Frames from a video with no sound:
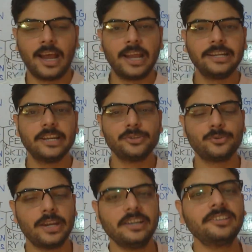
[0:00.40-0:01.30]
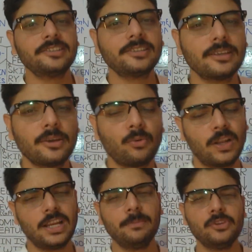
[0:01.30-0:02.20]
Hi dear students,
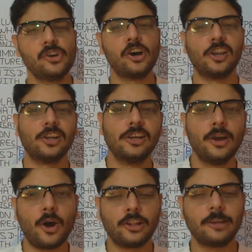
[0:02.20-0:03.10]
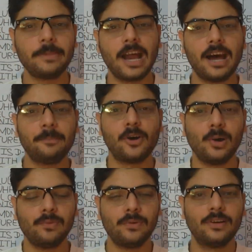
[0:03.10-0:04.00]
welcome you all on the behalf
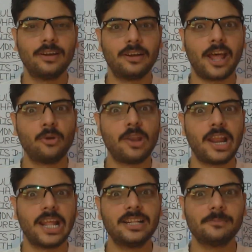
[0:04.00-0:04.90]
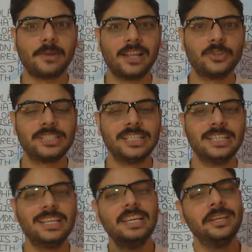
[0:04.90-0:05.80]
of Rahul Anand Biology
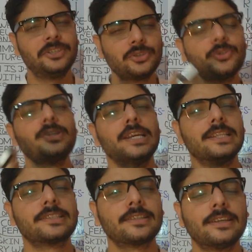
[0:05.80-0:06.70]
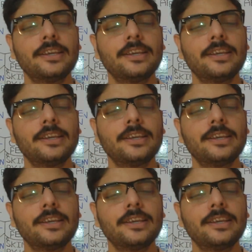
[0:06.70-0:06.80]
Tutorials.